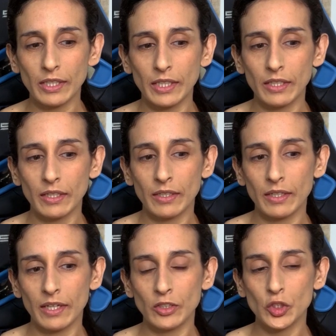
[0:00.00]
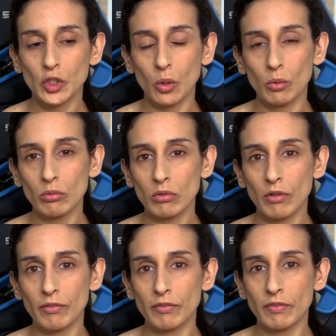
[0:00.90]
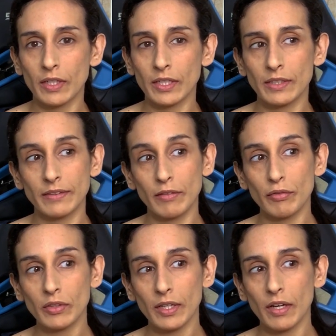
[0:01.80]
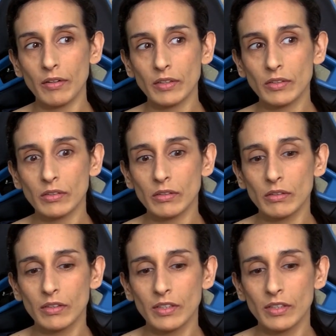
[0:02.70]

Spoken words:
a show of like a different character.